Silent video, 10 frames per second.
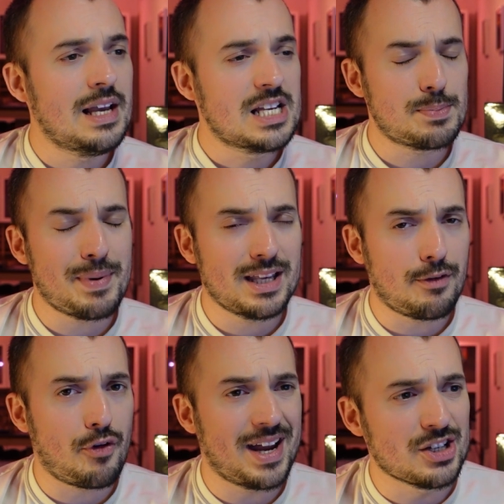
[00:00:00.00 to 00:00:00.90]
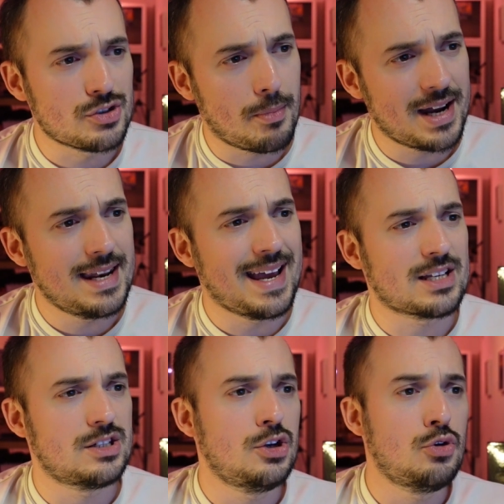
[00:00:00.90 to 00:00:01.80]
Speaking of range, my
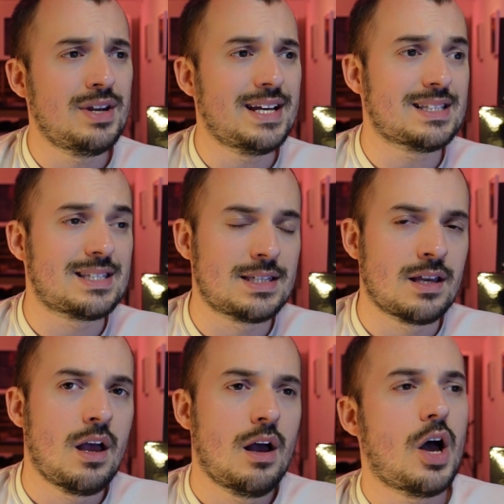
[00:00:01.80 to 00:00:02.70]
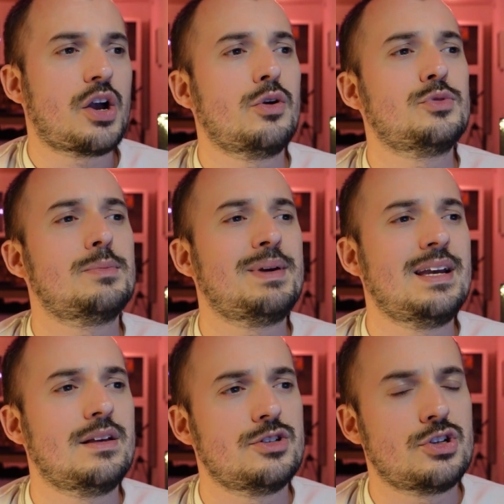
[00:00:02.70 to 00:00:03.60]
next units are going to
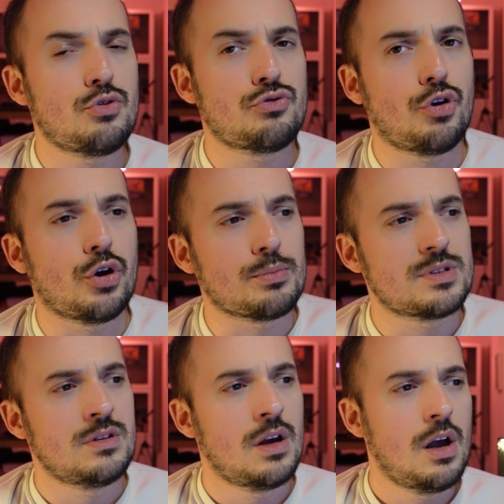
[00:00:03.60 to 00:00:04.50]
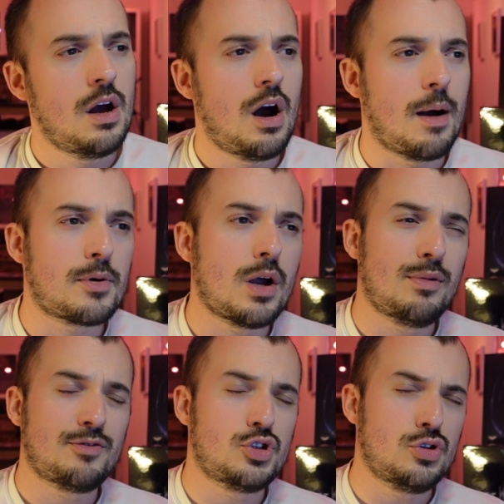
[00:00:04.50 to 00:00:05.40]
be Zoanthropes. I'm going
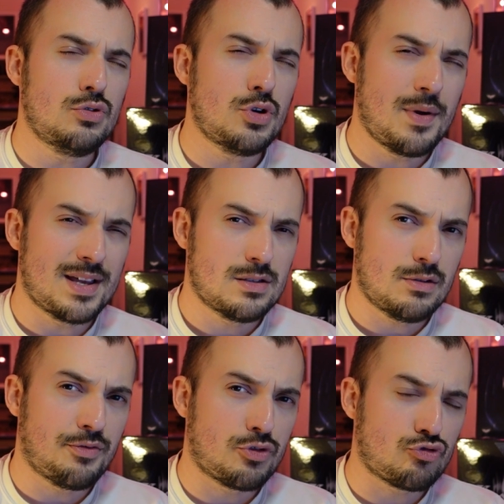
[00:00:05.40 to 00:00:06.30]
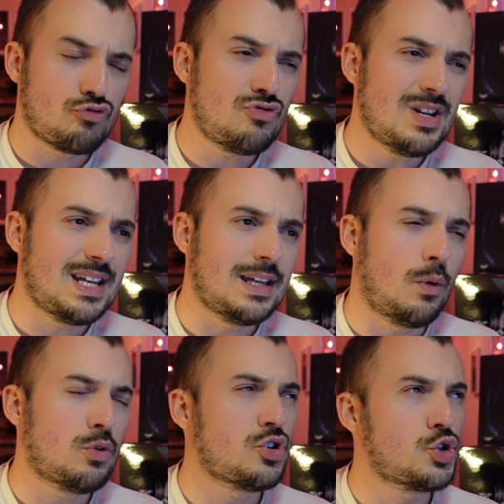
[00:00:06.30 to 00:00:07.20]
with 2 units of 3. I
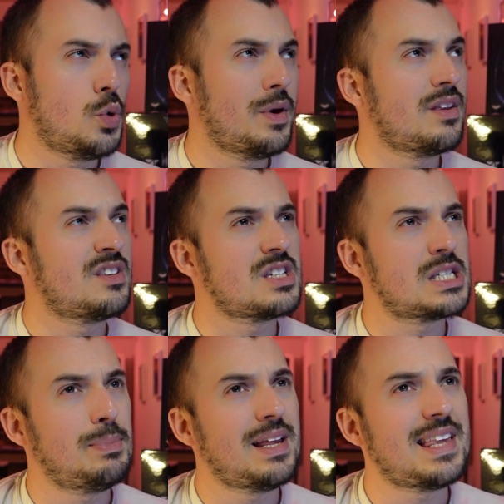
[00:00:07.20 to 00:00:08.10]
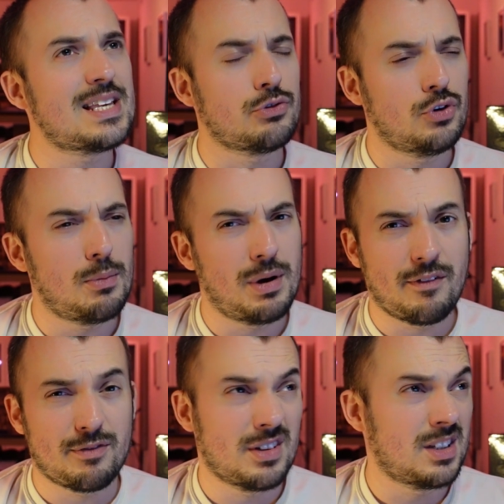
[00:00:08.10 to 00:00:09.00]
wasn't sure whether to split these or not, but
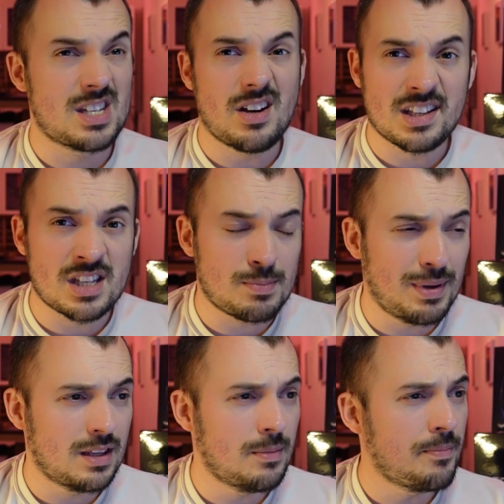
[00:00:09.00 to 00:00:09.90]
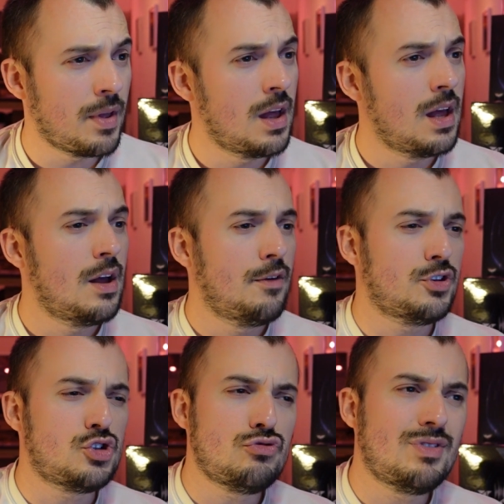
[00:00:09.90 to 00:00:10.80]
I've decided to split them for
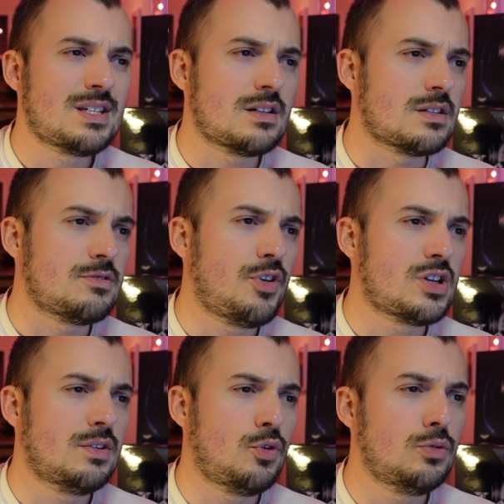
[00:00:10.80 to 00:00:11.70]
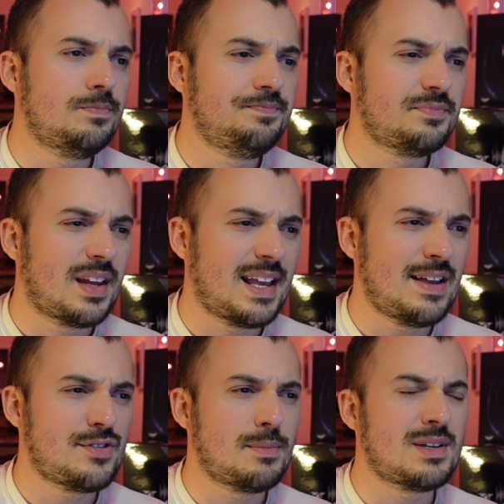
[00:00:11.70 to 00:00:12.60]
2 reasons. First of all, it
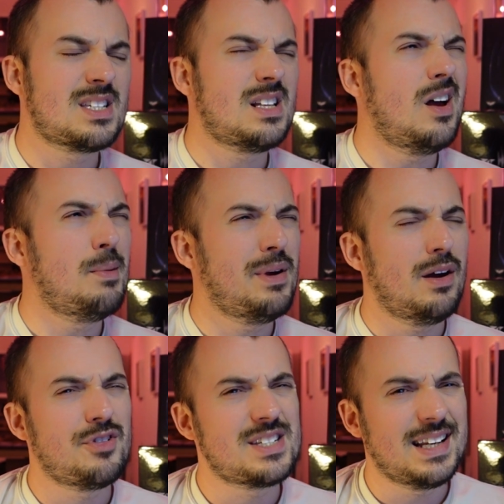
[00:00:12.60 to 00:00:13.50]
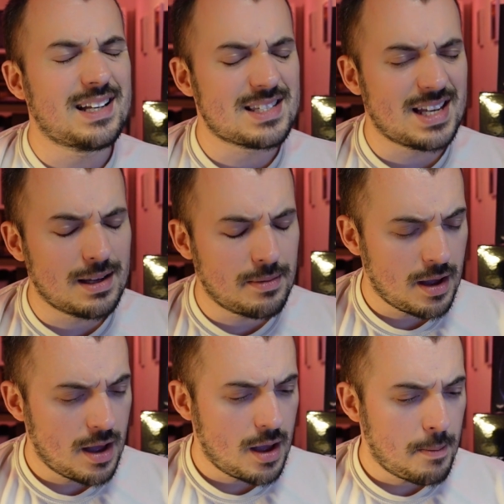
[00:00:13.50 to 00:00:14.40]
gives them a slight bit of resiliency
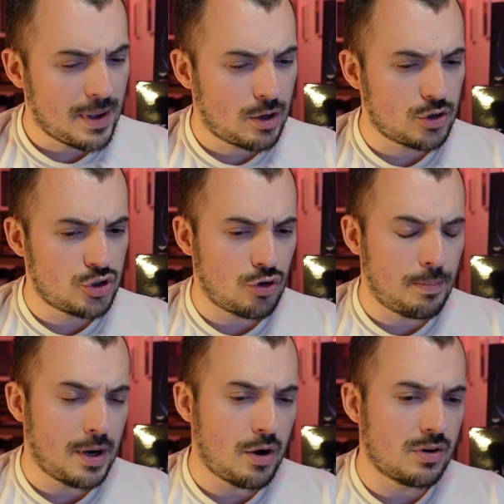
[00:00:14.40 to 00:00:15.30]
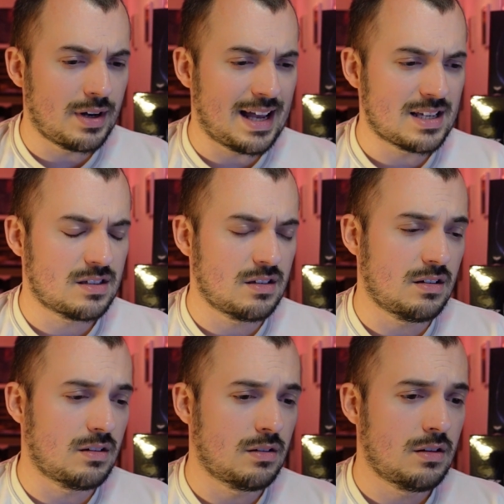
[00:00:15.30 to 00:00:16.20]
because your opponent has
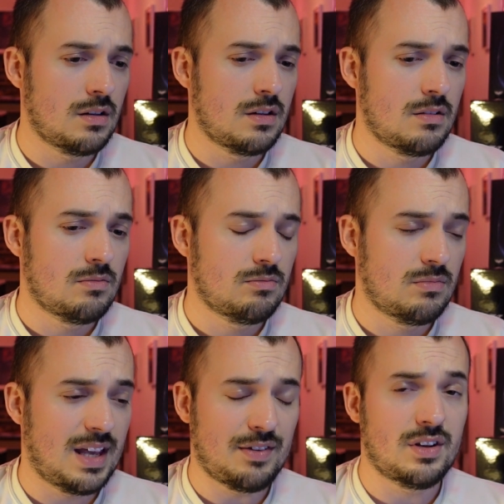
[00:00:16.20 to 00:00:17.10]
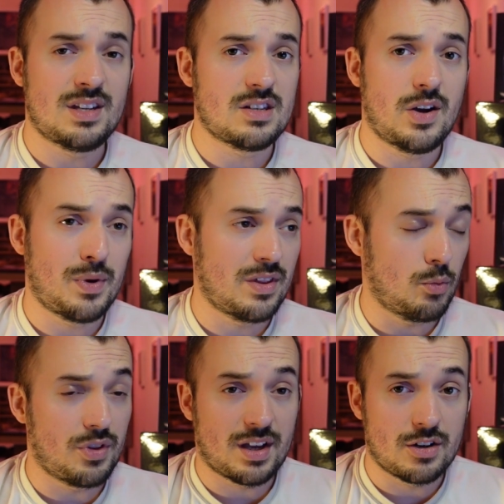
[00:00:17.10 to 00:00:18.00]
to decide what they're
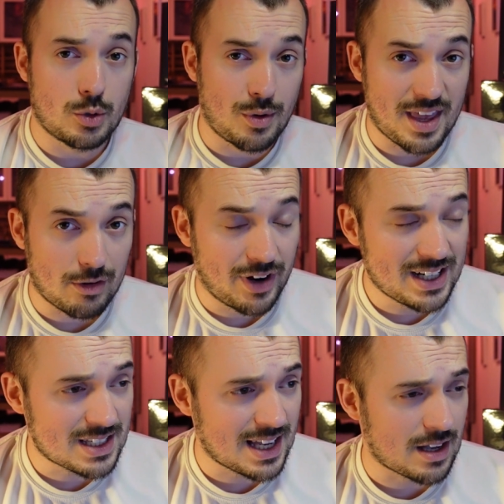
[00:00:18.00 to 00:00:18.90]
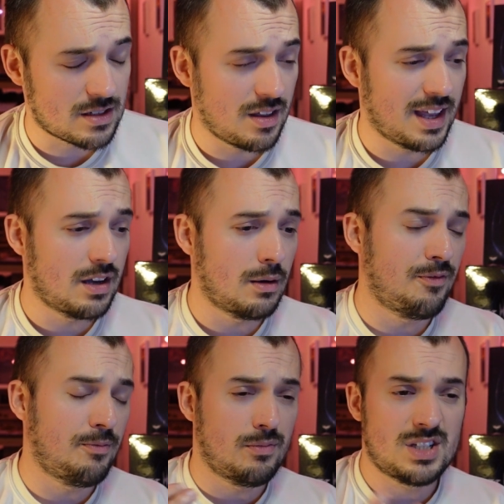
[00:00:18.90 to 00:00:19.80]
going to do with their range attacks. Are they going to
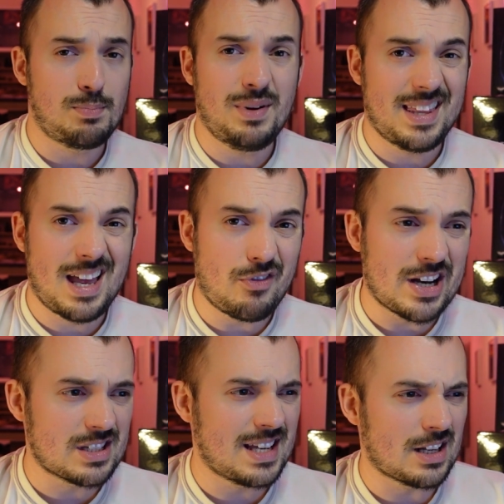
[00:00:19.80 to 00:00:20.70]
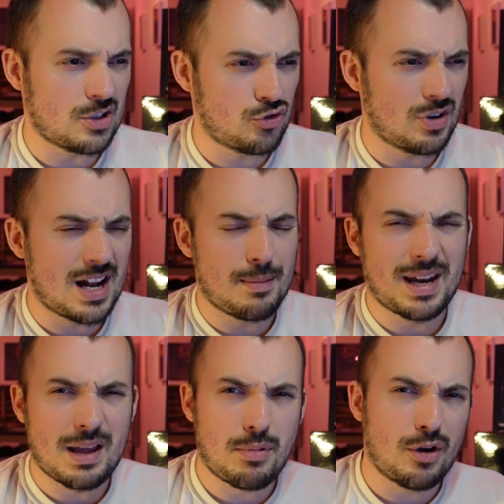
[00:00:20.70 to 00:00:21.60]
split their range attacks to try and
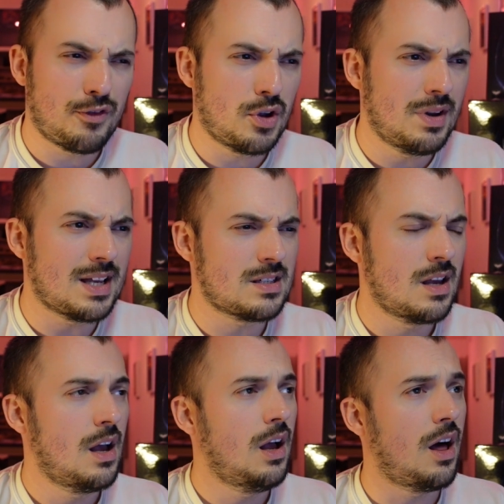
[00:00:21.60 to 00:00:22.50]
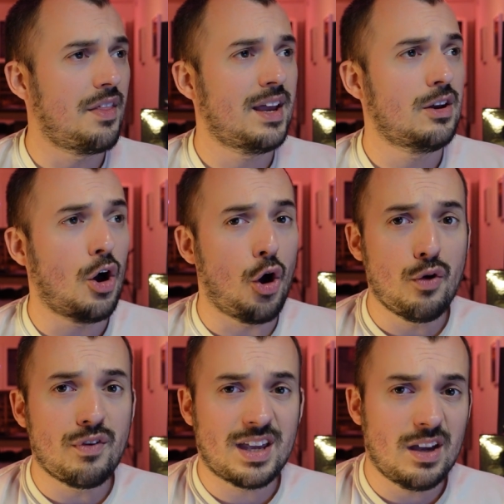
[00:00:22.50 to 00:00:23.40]
eliminate both units? Are they going to
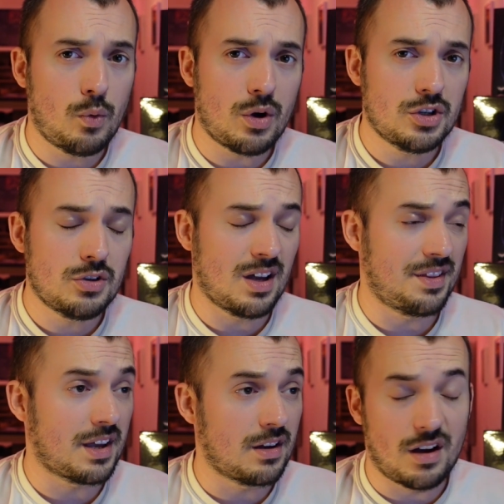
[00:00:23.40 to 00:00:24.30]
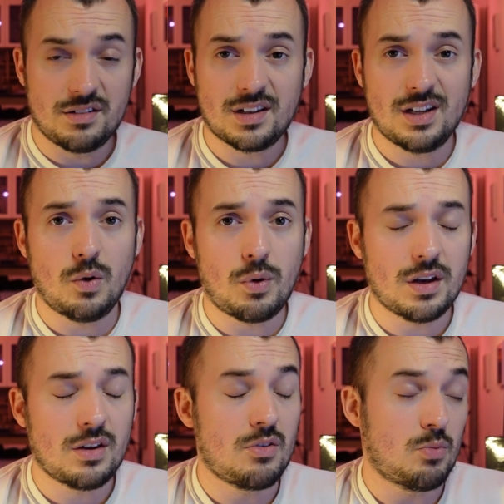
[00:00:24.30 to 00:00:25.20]
overkill one unit? Are they going to underkill
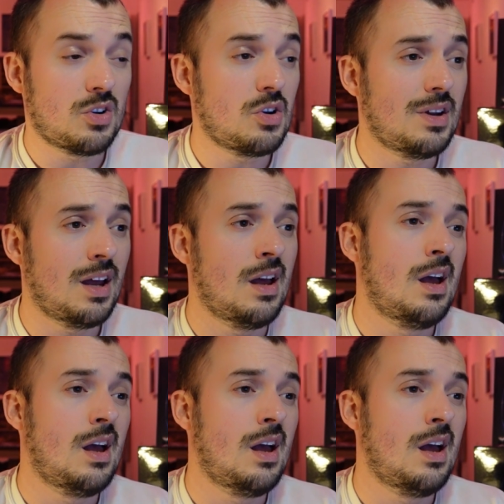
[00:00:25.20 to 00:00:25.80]
one unit?